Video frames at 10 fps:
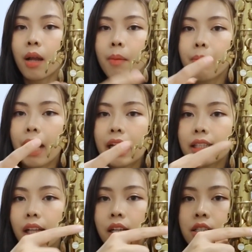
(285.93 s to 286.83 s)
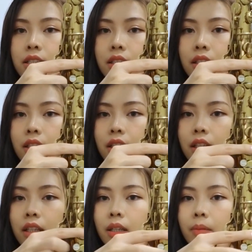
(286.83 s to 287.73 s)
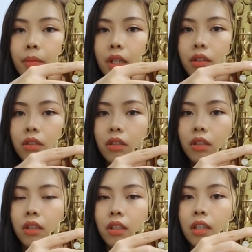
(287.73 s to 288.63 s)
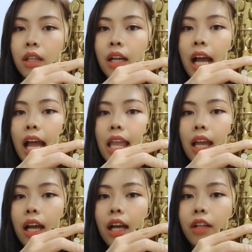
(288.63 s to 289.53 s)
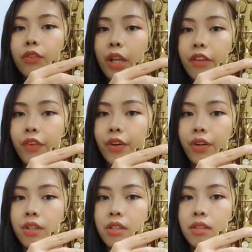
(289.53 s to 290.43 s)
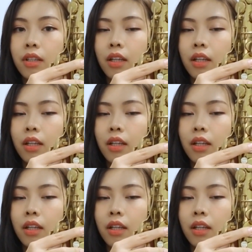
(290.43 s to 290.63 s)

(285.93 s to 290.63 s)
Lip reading: My index, middle and ring fingers,